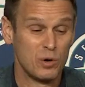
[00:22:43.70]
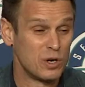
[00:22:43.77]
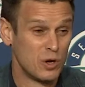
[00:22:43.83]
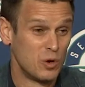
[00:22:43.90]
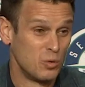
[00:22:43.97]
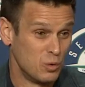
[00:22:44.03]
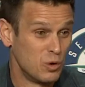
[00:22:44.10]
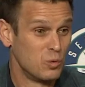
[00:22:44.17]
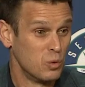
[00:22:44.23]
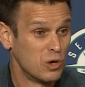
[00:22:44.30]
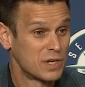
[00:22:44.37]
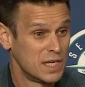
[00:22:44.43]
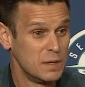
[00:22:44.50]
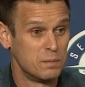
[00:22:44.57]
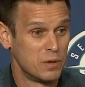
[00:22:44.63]
we, will
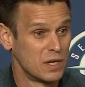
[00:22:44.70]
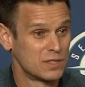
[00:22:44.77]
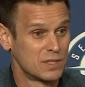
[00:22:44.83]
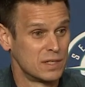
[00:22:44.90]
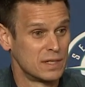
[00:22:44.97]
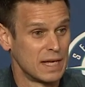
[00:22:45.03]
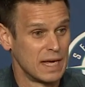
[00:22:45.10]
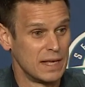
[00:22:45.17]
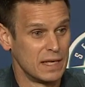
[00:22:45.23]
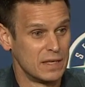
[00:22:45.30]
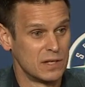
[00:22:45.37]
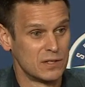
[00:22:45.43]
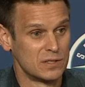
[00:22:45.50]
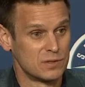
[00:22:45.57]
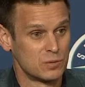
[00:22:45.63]
keep pushing, and,
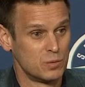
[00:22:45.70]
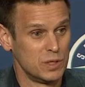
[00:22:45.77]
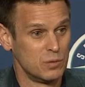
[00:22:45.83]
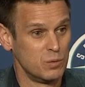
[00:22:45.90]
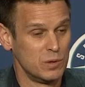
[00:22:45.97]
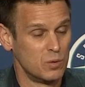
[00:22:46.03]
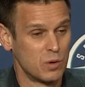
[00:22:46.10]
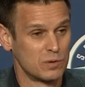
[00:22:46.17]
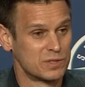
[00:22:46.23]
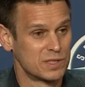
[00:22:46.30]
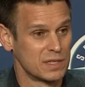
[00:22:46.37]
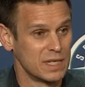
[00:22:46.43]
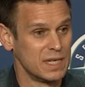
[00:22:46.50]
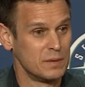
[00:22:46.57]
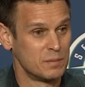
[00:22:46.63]
there's we we won't
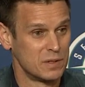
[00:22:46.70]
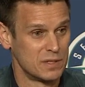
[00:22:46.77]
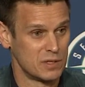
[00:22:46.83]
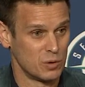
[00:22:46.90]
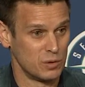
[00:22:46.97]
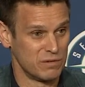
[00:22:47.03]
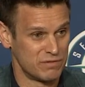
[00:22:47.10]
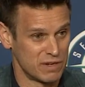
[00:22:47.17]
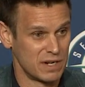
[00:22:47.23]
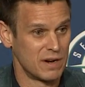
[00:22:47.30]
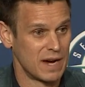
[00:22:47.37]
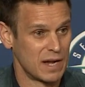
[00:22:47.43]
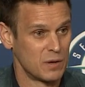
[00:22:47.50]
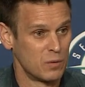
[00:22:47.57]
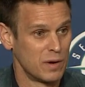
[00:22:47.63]
sleep until we figure
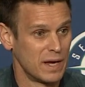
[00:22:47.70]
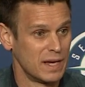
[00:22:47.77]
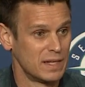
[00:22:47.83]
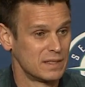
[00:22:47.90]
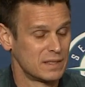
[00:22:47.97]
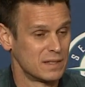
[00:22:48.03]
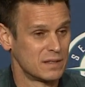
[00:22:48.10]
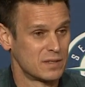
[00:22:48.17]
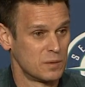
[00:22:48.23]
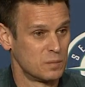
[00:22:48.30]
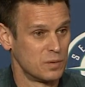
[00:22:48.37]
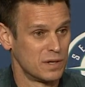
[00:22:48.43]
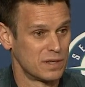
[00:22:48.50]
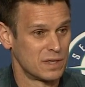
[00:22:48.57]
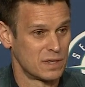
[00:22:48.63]
out a way to to
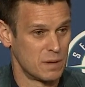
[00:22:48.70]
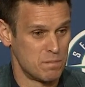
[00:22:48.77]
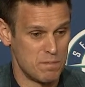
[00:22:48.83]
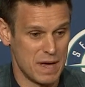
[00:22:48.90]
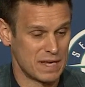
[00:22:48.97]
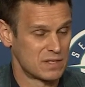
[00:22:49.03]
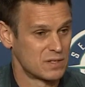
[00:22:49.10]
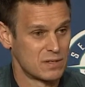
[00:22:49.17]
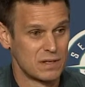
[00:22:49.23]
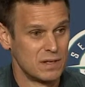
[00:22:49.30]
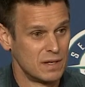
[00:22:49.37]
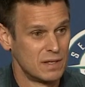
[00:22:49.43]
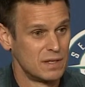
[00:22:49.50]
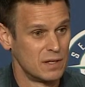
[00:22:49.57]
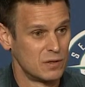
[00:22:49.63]
put the best
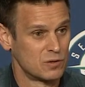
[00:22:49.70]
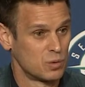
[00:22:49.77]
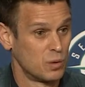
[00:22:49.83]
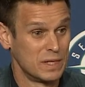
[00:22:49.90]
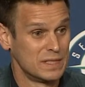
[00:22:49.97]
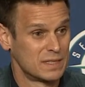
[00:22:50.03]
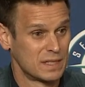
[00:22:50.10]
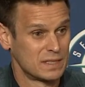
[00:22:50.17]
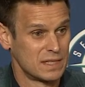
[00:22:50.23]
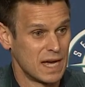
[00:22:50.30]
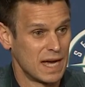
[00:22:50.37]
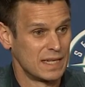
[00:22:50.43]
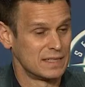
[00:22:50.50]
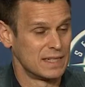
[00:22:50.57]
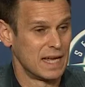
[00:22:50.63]
you know 26
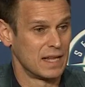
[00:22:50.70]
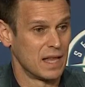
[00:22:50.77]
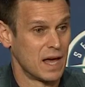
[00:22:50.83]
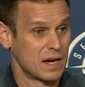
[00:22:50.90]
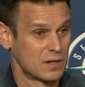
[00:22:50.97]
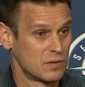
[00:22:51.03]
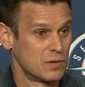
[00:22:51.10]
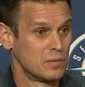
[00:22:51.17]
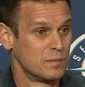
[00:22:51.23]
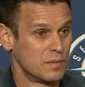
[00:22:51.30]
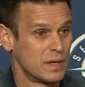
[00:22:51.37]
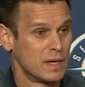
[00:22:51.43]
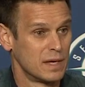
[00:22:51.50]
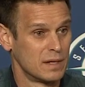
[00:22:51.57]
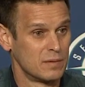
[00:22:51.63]
guys in that locker room,
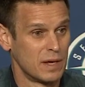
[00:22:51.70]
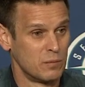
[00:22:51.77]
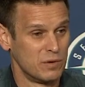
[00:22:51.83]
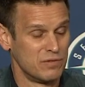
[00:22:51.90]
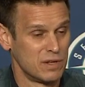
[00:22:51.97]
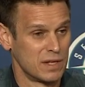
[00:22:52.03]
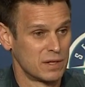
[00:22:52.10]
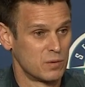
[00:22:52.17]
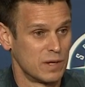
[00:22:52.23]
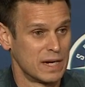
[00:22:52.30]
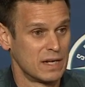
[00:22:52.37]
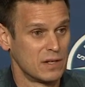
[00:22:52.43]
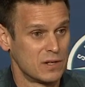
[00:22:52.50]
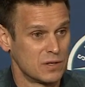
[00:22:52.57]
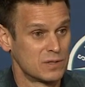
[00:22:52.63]
and and we feel like we're
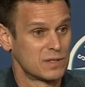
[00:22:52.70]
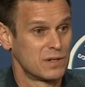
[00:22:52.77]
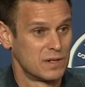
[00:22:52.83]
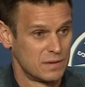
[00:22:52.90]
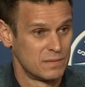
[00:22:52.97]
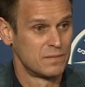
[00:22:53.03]
getting closer.